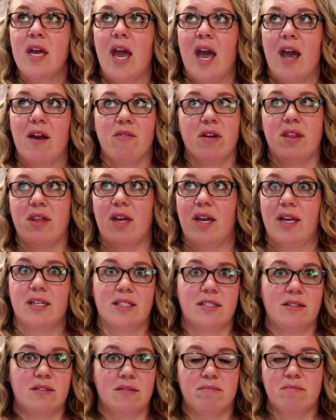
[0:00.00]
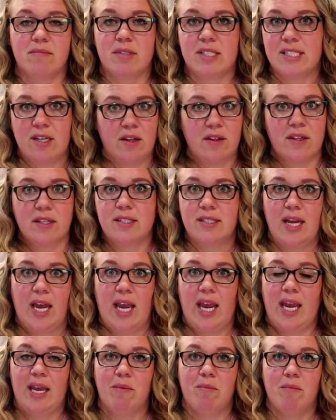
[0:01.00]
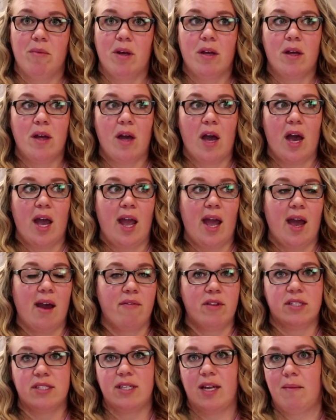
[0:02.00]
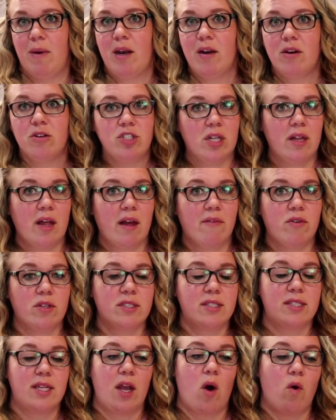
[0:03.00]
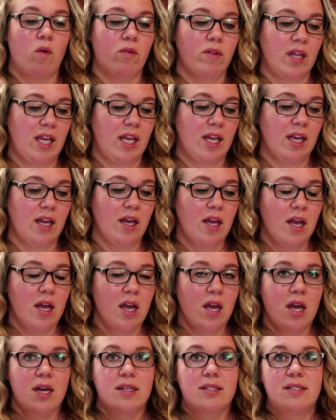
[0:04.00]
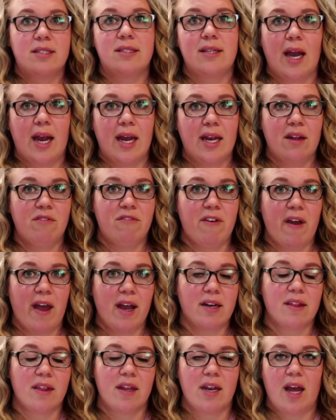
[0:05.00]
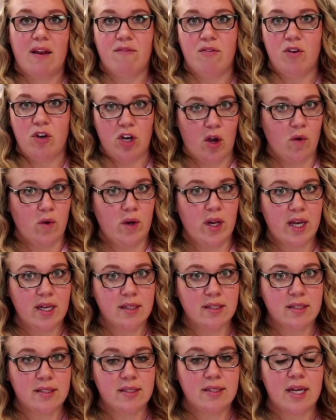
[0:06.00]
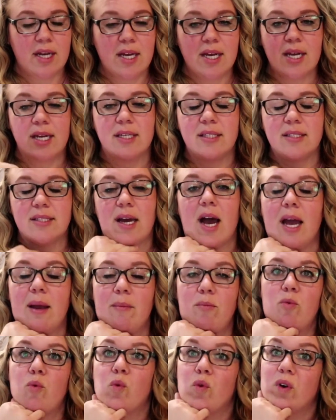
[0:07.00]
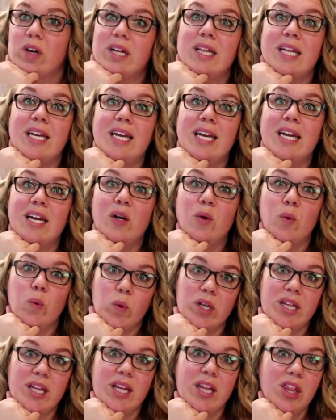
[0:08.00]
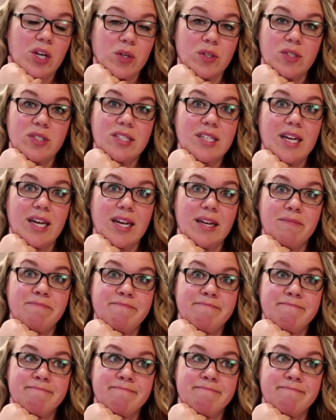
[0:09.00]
Everything is still the same. I have the same energy levels. The only side effect that I've noticed is I'm really, really thirsty.